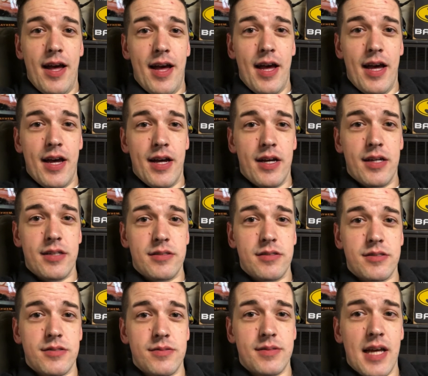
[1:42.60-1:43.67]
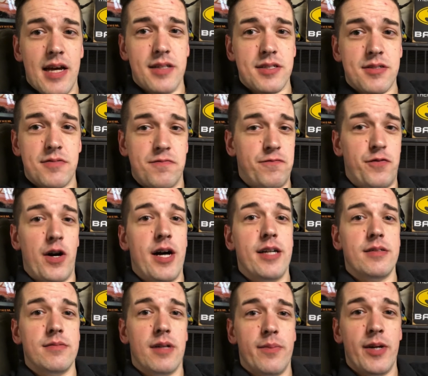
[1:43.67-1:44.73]
And that's
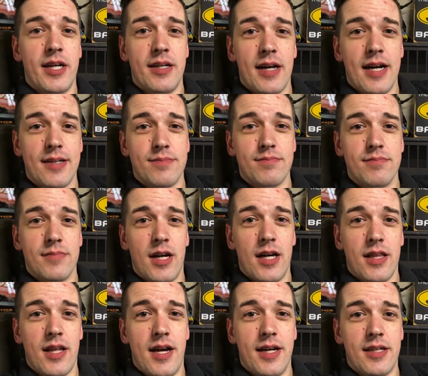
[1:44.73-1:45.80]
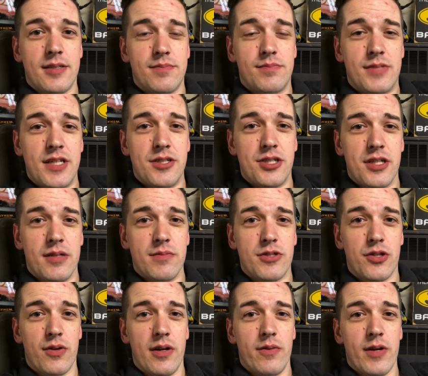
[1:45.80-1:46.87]
fun. I mean, I like teaching
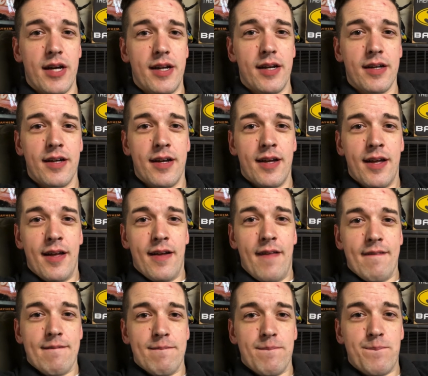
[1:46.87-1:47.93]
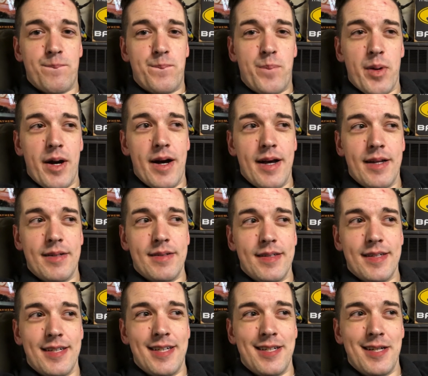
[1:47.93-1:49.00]
screenwriting. But
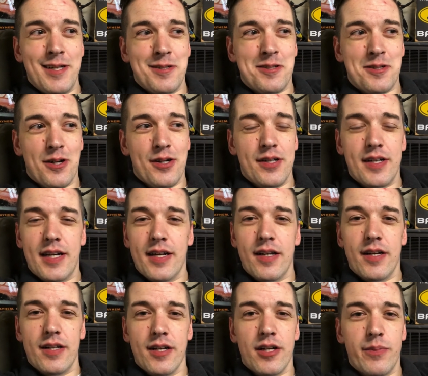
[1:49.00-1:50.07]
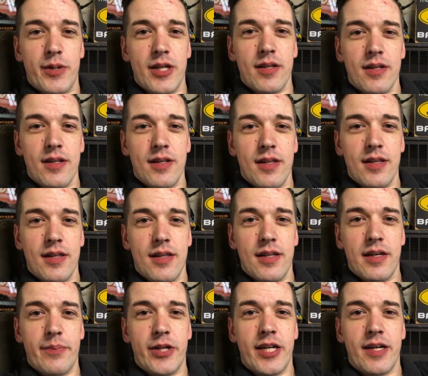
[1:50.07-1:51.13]
it started to get a little bit
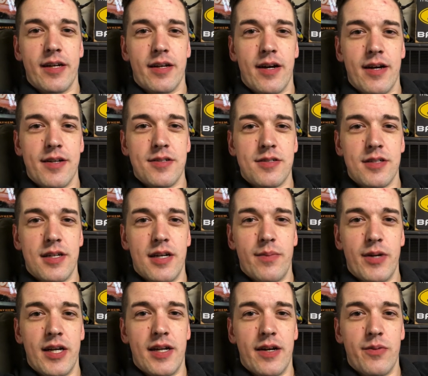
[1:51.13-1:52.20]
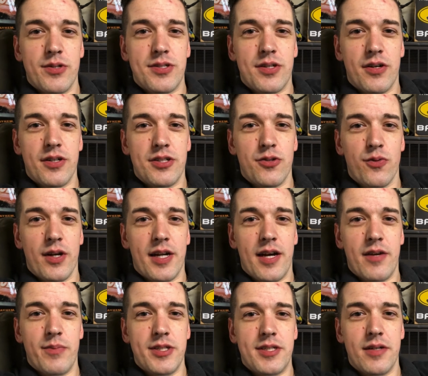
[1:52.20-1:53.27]
limiting, honestly. I mean, I was starting to run
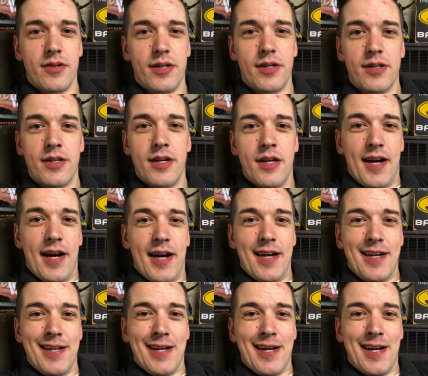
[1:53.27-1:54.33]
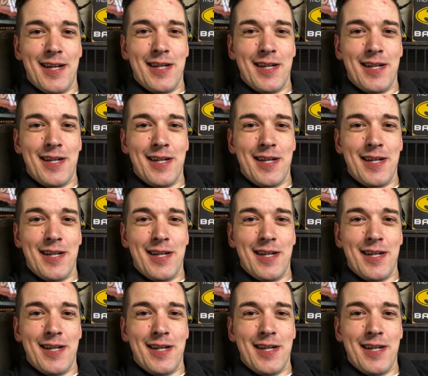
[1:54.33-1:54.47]
out of material. I